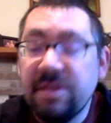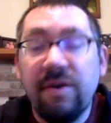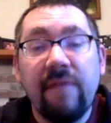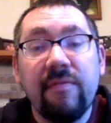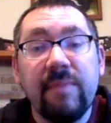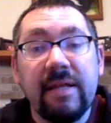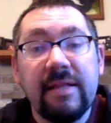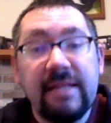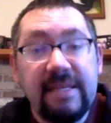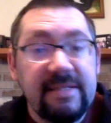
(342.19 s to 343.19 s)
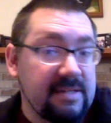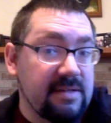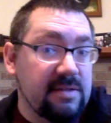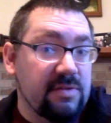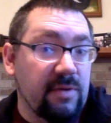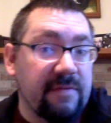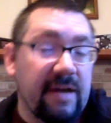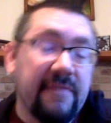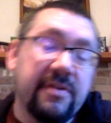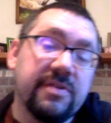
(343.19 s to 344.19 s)
You have to be at least
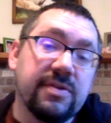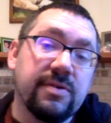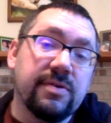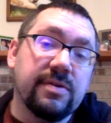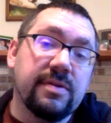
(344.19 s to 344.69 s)
25 years old,